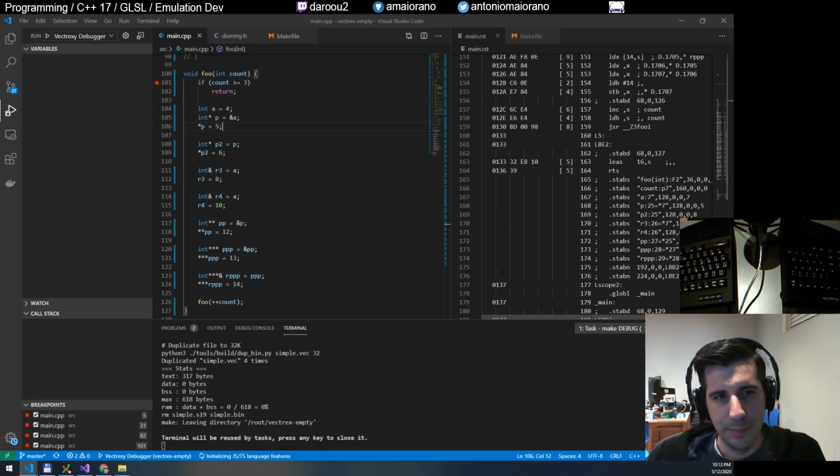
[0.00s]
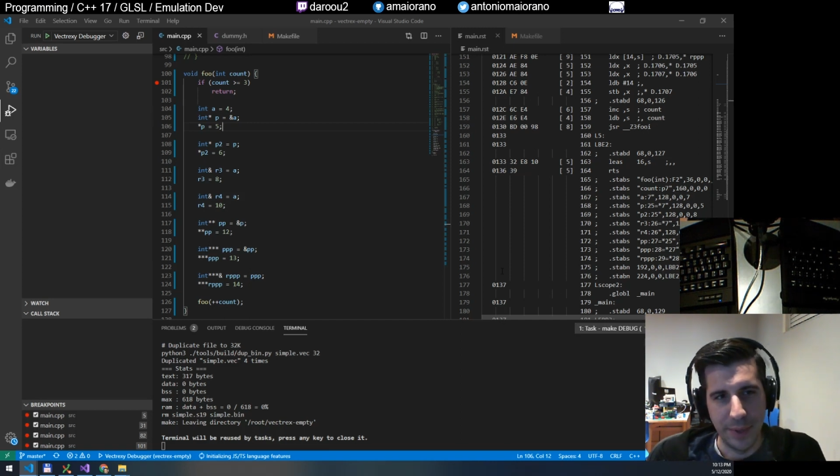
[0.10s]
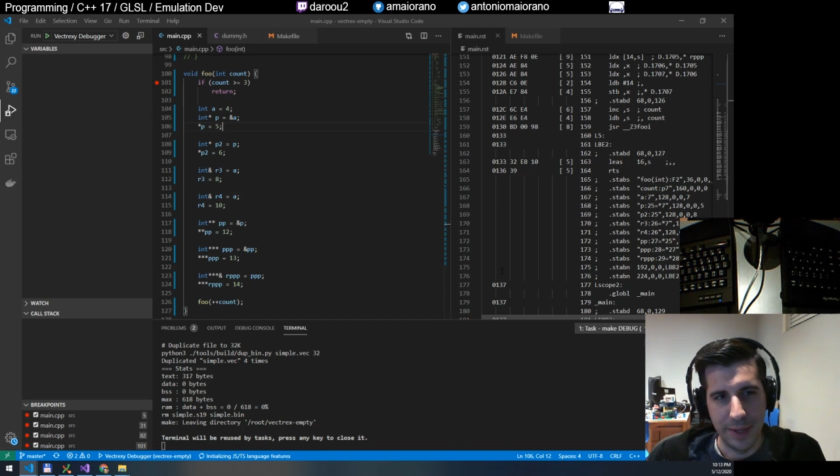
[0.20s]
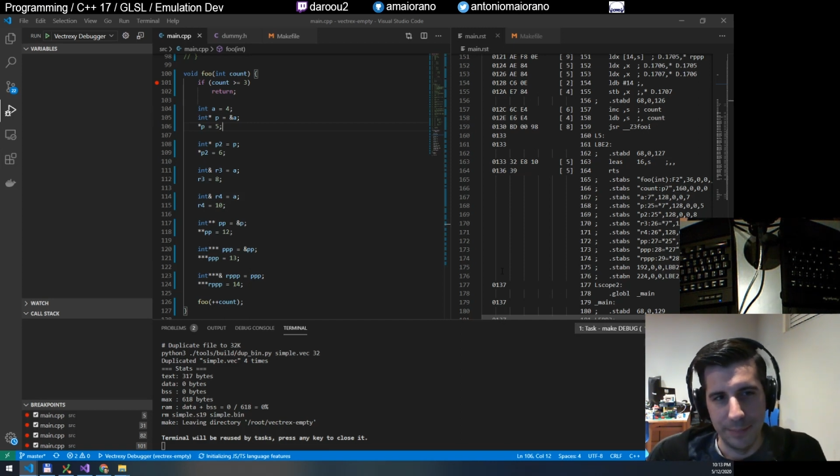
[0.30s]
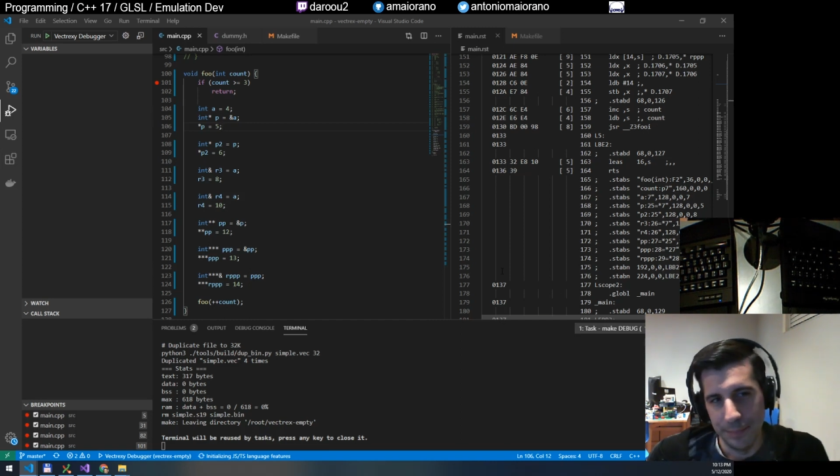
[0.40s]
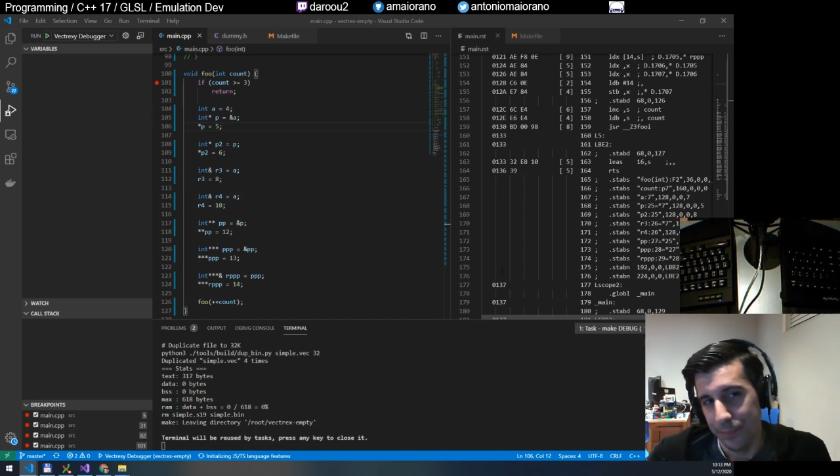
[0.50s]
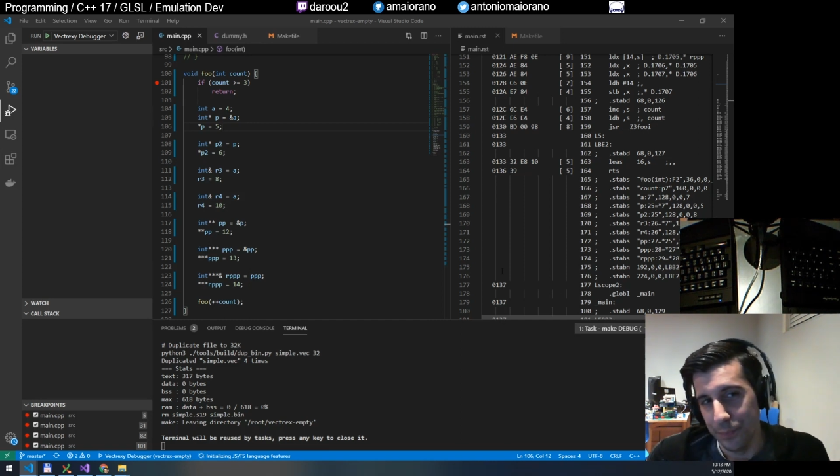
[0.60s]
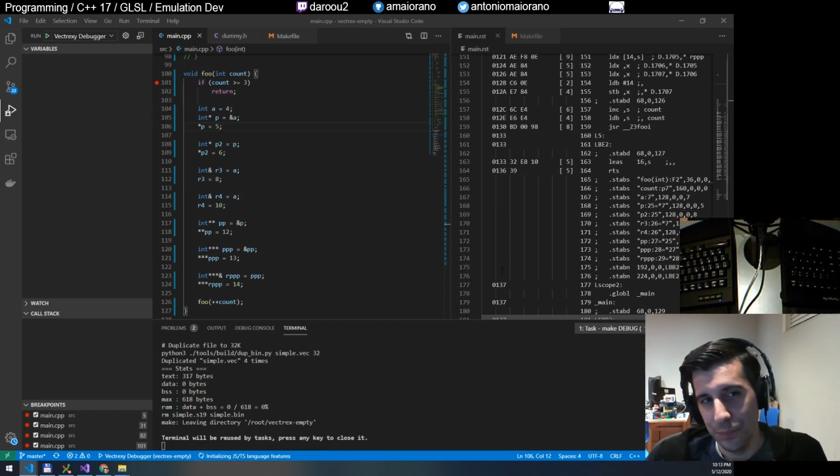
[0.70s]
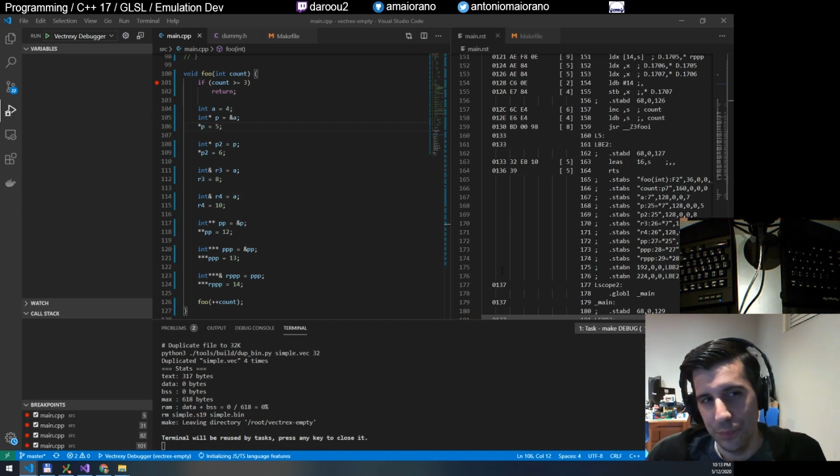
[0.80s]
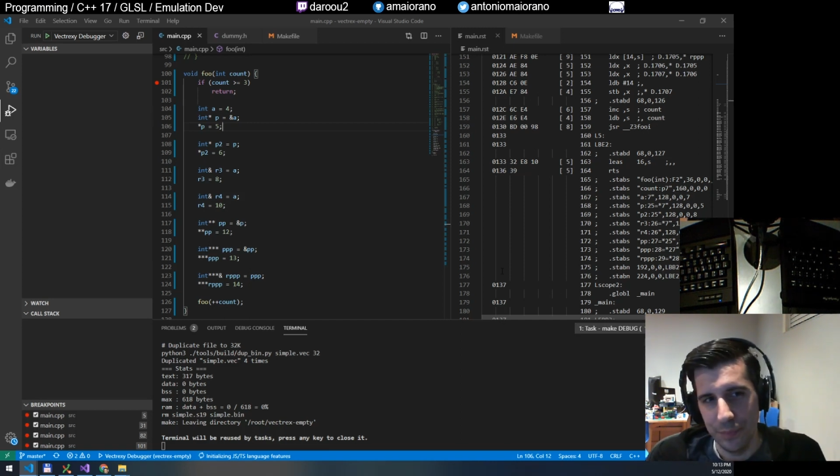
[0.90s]
but
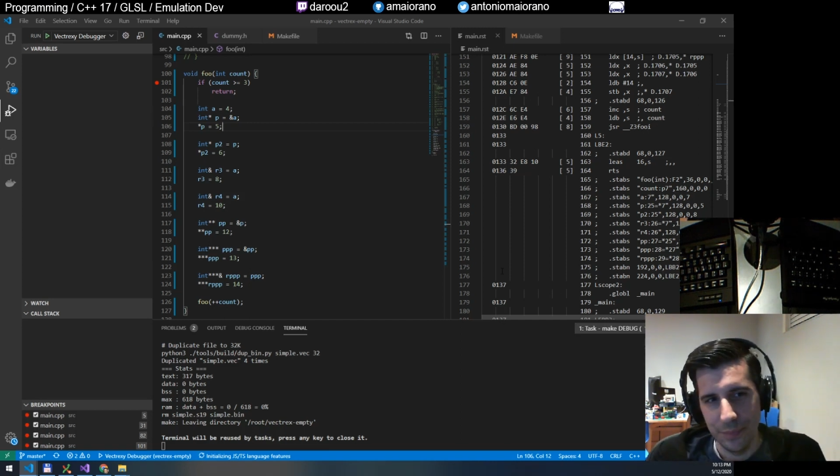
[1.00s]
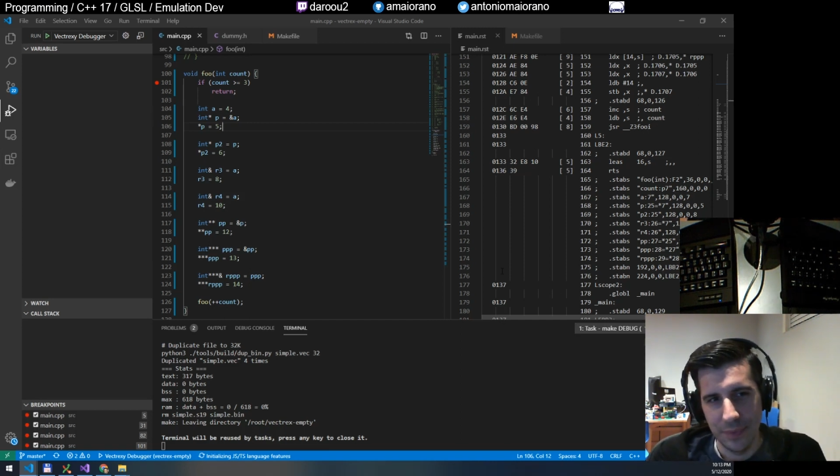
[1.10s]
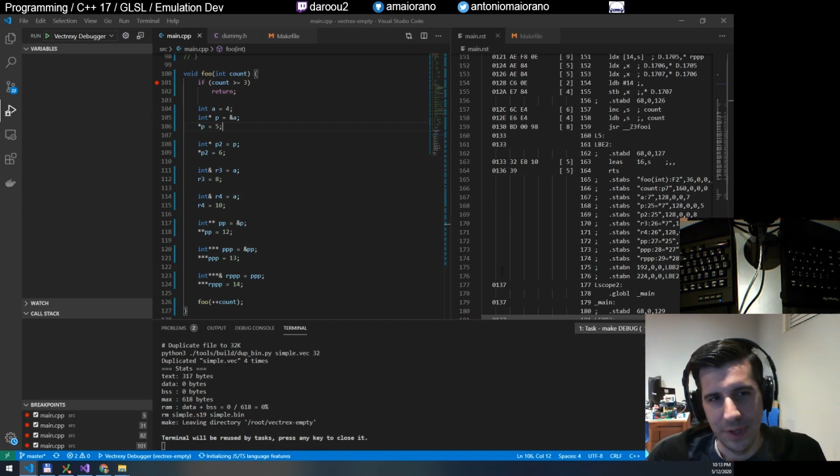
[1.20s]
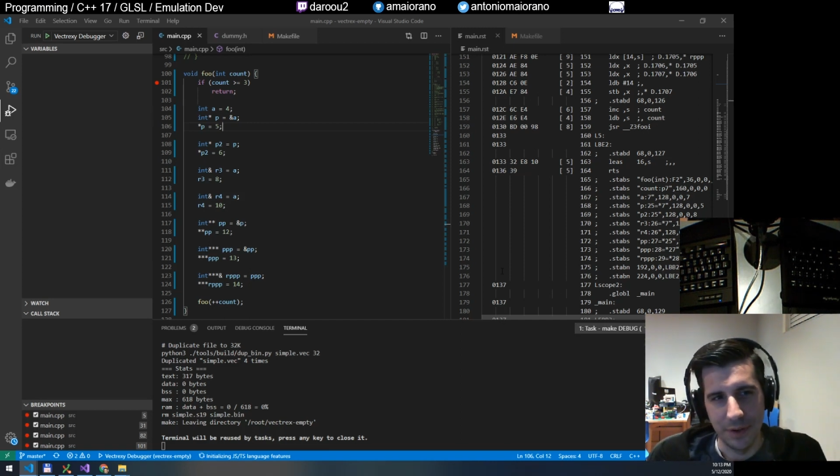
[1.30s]
you